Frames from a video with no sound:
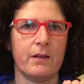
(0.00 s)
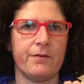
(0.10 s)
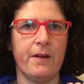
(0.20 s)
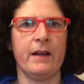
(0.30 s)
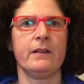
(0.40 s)

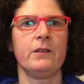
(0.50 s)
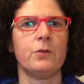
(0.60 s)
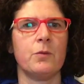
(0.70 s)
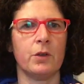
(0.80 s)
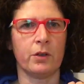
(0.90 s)
fun
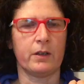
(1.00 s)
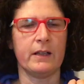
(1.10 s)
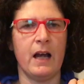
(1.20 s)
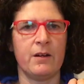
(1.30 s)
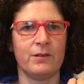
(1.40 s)
to work
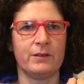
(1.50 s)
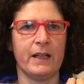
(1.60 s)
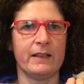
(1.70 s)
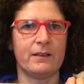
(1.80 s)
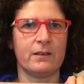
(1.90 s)
now
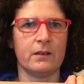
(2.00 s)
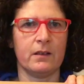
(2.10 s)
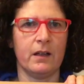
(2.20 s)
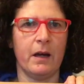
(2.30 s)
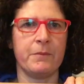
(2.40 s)
that
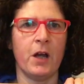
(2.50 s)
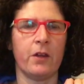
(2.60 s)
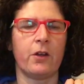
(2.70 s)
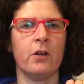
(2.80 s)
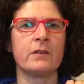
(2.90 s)
uh, I'm
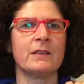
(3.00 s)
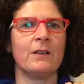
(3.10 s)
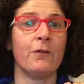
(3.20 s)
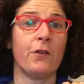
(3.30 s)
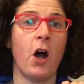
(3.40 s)
not
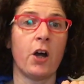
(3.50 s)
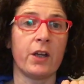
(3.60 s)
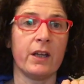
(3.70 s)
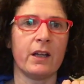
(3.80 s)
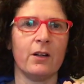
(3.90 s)
constantly
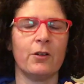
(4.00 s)
frogging